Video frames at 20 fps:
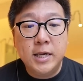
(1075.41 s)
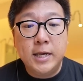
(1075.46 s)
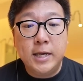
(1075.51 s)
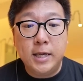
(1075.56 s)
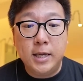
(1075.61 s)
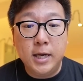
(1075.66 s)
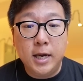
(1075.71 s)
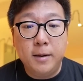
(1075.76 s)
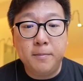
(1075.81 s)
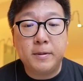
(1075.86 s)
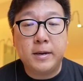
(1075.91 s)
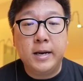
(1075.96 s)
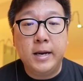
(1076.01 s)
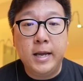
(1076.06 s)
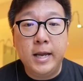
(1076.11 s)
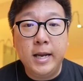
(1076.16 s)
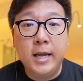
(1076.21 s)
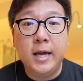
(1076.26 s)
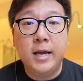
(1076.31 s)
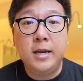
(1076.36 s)
Yup,
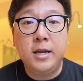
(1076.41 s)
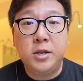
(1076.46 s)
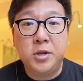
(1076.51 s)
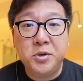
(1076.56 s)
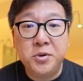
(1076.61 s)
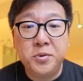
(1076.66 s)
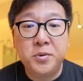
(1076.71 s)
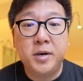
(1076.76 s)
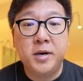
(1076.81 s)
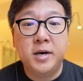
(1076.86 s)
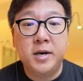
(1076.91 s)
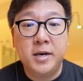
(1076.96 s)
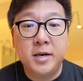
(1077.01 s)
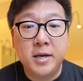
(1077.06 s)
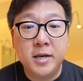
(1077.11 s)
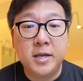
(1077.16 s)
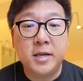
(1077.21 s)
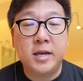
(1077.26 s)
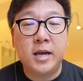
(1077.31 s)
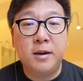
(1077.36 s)
clearly I need
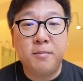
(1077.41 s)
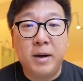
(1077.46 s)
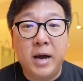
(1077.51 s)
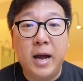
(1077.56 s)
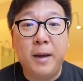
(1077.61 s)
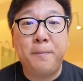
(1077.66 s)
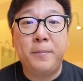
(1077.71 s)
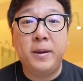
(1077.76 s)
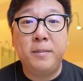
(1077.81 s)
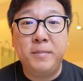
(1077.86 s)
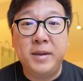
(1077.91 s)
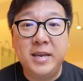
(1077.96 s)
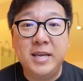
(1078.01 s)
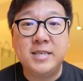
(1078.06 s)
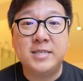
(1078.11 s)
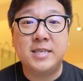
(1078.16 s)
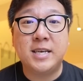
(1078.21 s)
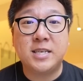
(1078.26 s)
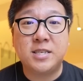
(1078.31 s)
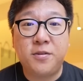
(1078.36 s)
to get my iPad mini
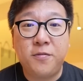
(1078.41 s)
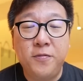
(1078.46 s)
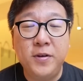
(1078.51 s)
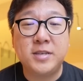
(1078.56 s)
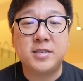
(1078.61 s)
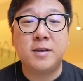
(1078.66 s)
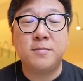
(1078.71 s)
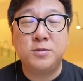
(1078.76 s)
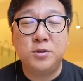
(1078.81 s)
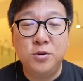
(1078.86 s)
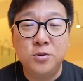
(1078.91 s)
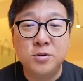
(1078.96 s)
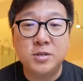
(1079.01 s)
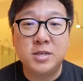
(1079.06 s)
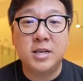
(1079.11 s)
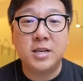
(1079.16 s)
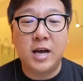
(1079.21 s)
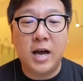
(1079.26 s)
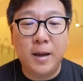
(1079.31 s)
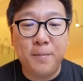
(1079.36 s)
6 fixed. I'm still
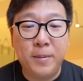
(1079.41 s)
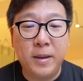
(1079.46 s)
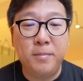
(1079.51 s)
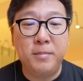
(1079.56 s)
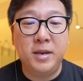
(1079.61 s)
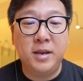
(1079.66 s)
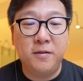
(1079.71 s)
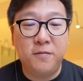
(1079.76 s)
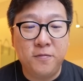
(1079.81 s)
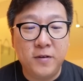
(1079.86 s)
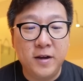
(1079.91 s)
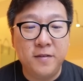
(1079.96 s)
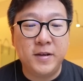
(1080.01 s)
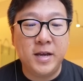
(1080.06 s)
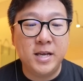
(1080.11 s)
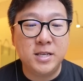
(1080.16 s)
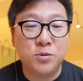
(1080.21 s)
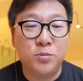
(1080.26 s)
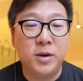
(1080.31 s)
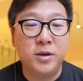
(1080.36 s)
using the iPad mini 5,
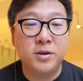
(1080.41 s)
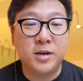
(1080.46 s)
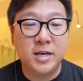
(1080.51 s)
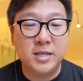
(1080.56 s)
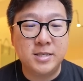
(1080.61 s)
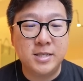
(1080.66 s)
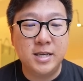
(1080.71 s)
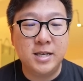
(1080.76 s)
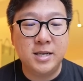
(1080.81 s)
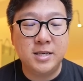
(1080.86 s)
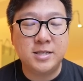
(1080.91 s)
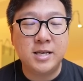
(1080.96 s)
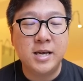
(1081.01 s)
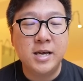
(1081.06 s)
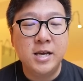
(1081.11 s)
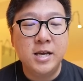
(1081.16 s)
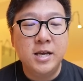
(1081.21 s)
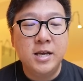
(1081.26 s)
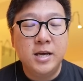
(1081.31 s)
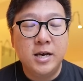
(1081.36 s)
hence why you guys see this
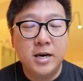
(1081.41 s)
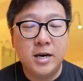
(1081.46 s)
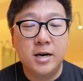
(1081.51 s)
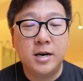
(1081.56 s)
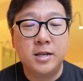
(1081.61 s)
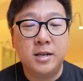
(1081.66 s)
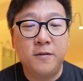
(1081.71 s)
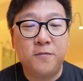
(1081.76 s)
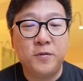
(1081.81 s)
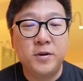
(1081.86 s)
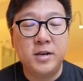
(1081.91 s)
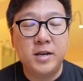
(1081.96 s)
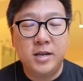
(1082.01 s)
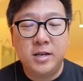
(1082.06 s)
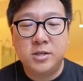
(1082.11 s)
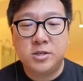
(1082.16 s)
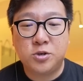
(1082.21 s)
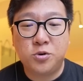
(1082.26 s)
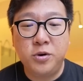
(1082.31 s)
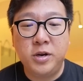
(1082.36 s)
different
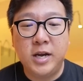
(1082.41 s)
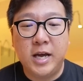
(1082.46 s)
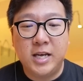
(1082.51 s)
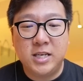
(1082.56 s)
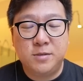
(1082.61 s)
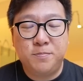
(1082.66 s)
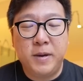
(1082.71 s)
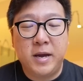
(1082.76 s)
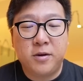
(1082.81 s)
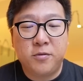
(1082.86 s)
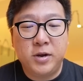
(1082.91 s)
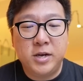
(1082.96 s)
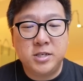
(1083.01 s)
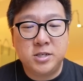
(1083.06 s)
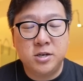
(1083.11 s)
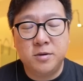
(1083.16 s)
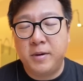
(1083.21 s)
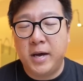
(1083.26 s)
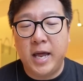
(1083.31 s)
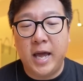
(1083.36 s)
screen aspect
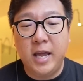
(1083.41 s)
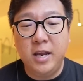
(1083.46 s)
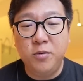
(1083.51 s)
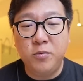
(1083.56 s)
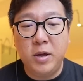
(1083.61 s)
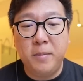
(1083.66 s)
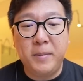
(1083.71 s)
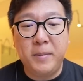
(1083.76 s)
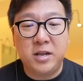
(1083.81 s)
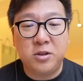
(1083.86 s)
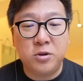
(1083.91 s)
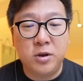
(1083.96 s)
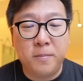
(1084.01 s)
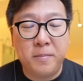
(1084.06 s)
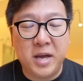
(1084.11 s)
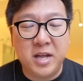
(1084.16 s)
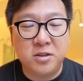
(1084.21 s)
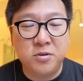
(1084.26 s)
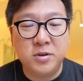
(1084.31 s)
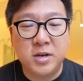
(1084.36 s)
ratio. But anyway, to the
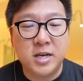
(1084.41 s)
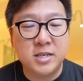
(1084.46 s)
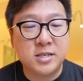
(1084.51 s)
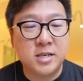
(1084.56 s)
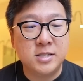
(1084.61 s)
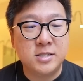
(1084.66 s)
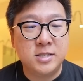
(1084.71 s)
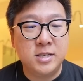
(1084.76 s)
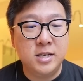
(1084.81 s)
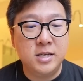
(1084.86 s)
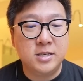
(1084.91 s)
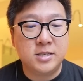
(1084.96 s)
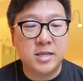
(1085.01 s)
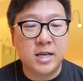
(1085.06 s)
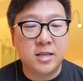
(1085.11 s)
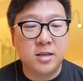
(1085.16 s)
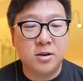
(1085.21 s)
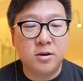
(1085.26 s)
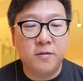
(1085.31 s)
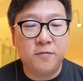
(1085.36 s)
battle. You guys can see it
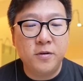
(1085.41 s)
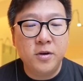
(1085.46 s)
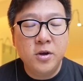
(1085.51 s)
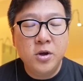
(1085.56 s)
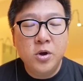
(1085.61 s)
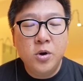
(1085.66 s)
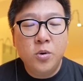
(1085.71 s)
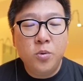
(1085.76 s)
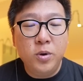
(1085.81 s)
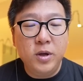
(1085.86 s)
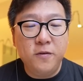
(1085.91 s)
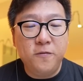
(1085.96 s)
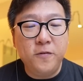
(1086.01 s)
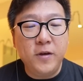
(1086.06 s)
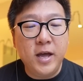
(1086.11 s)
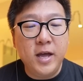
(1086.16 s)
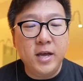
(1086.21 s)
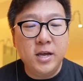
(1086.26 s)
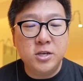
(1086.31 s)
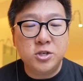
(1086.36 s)
started off with
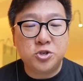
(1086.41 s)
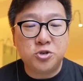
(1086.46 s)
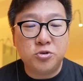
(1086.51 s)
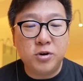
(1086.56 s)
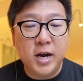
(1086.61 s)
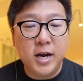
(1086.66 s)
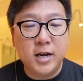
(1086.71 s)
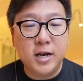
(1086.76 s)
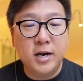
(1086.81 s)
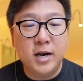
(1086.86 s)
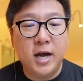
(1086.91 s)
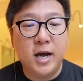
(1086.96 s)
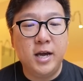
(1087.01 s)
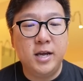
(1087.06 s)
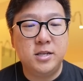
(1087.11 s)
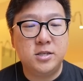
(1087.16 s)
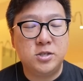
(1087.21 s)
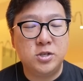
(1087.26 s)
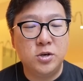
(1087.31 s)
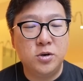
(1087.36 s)
a
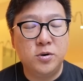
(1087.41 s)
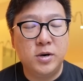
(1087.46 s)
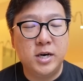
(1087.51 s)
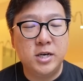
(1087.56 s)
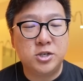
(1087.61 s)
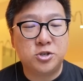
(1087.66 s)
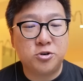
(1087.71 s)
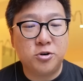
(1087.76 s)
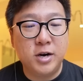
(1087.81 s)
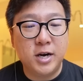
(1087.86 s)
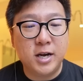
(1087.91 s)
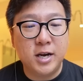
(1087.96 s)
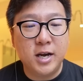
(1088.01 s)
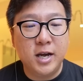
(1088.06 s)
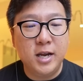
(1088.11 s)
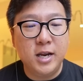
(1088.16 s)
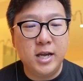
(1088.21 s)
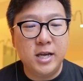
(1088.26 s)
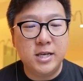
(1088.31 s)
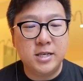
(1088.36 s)
Dragonite. So
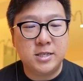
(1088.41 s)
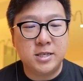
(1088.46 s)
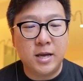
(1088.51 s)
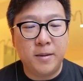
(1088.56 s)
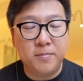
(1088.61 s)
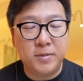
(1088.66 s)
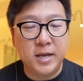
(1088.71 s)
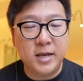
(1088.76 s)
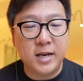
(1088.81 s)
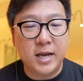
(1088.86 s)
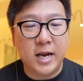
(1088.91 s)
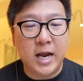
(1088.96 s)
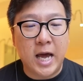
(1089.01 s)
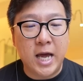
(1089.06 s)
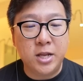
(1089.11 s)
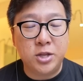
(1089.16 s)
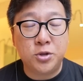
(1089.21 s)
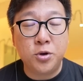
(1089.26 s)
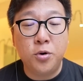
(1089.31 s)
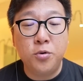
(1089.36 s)
Dragonite is something that
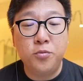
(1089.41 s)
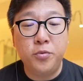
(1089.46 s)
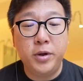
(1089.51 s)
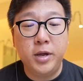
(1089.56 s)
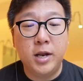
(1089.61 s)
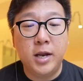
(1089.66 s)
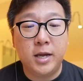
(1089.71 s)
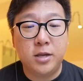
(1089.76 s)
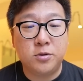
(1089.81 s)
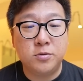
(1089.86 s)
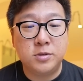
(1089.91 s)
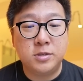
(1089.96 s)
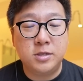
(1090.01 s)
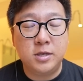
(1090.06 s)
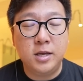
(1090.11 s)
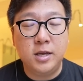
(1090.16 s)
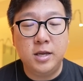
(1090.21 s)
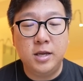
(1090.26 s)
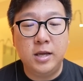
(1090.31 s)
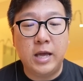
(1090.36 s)
I don't really like to
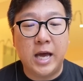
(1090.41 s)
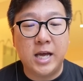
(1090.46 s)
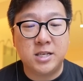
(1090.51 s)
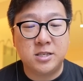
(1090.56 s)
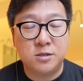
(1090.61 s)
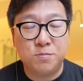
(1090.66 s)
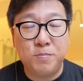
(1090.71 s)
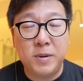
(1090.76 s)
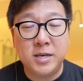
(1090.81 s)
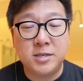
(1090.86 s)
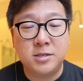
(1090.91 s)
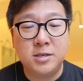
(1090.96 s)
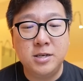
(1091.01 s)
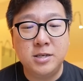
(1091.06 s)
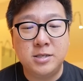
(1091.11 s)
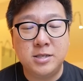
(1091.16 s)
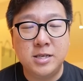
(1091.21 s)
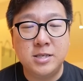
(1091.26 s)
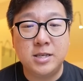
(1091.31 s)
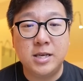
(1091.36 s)
see, especially
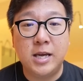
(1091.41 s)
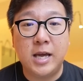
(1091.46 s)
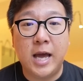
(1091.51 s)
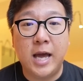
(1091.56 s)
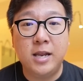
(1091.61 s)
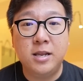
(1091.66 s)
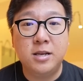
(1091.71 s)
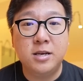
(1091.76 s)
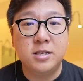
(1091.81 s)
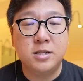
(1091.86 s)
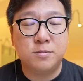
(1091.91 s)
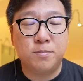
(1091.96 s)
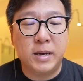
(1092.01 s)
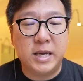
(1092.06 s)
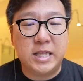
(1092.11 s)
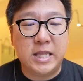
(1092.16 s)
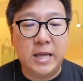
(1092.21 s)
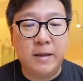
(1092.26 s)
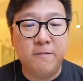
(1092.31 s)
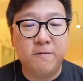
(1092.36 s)
since it handles my
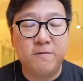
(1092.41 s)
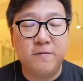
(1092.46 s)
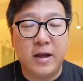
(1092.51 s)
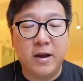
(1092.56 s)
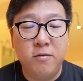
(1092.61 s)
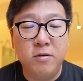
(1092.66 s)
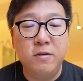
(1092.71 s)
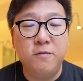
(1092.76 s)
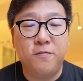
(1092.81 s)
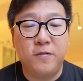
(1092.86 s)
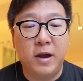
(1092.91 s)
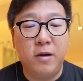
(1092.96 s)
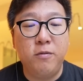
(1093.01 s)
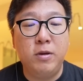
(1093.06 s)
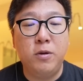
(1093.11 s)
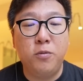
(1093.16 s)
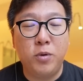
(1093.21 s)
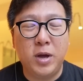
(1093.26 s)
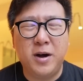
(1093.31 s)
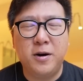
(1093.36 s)
team
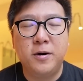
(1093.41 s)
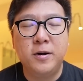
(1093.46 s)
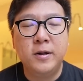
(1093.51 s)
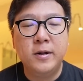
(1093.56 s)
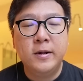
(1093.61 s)
very well.